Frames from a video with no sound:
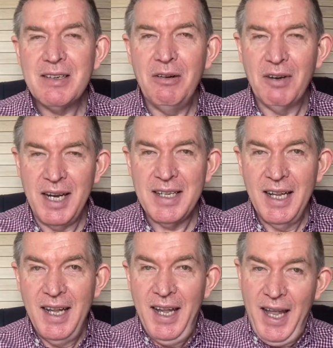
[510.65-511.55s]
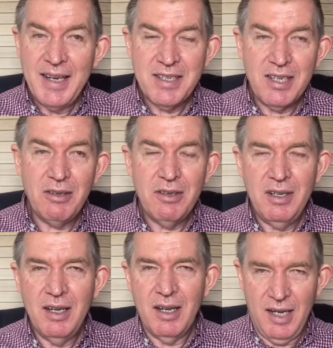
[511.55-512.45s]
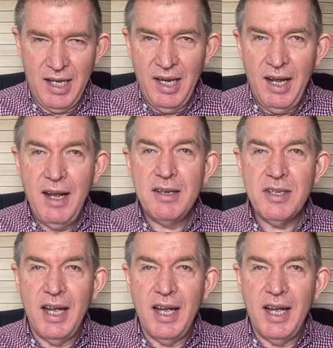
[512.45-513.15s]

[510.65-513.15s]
All right. And so Elijah